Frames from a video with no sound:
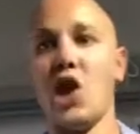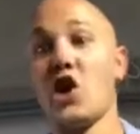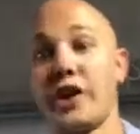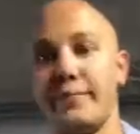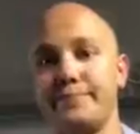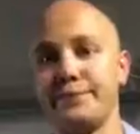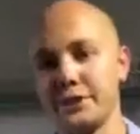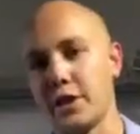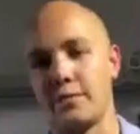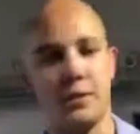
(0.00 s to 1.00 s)
Okay,
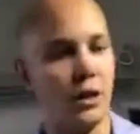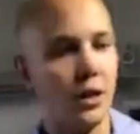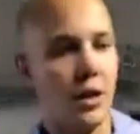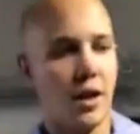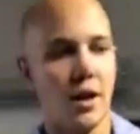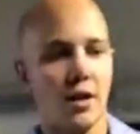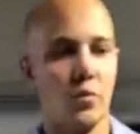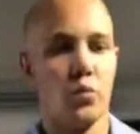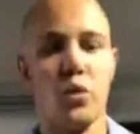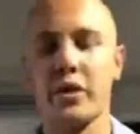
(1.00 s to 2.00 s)
so
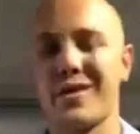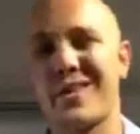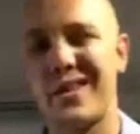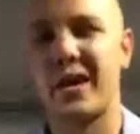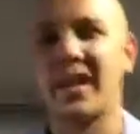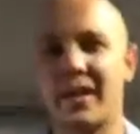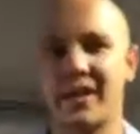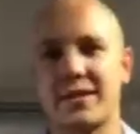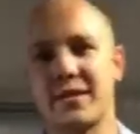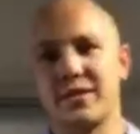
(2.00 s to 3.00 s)
one of the
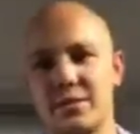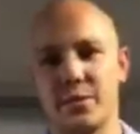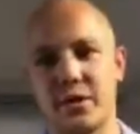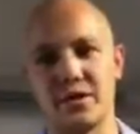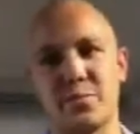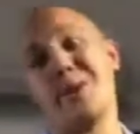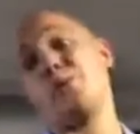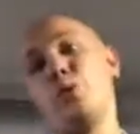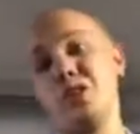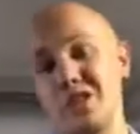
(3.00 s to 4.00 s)
handiest things that's been on this bike,
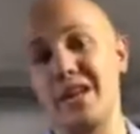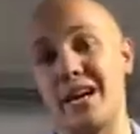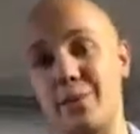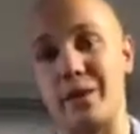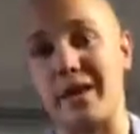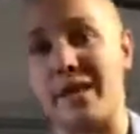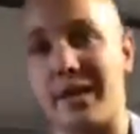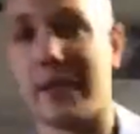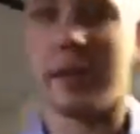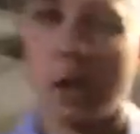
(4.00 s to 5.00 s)
which it had when I got it,